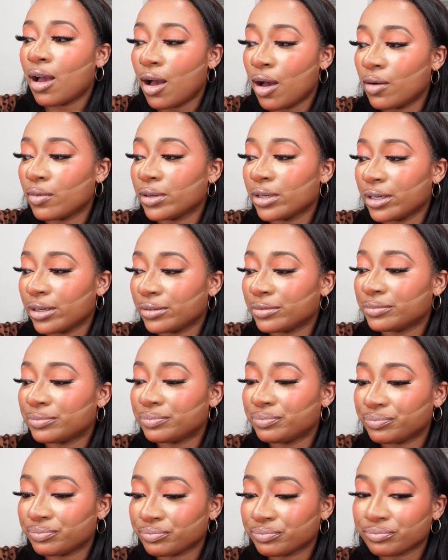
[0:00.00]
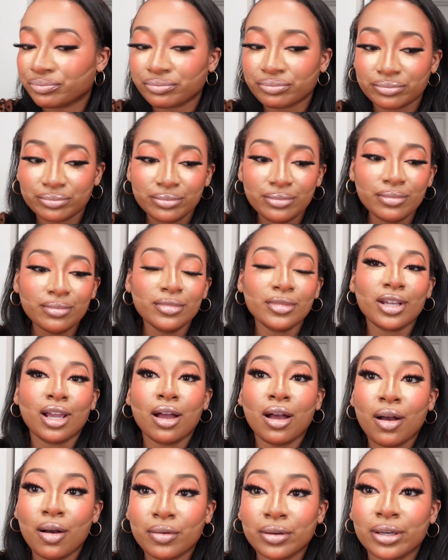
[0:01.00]
Oh yeah.
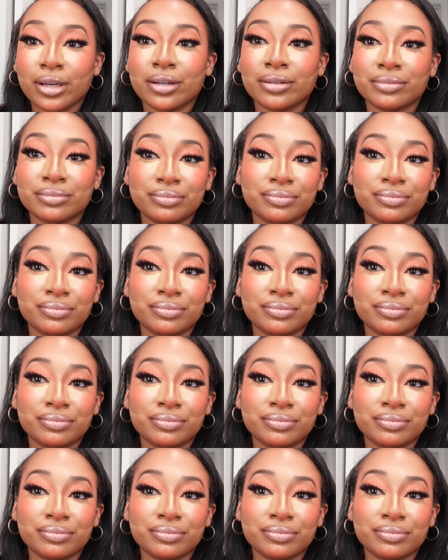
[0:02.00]
Oh yeah.